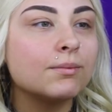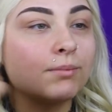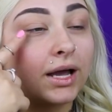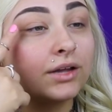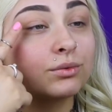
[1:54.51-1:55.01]

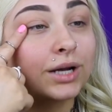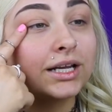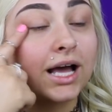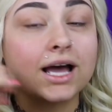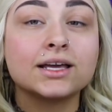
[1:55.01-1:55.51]
My
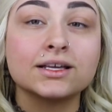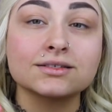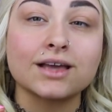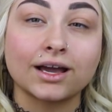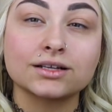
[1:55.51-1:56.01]
right eye
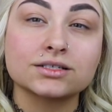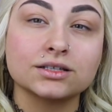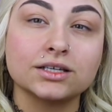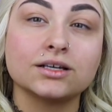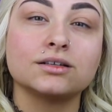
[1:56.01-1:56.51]
is actually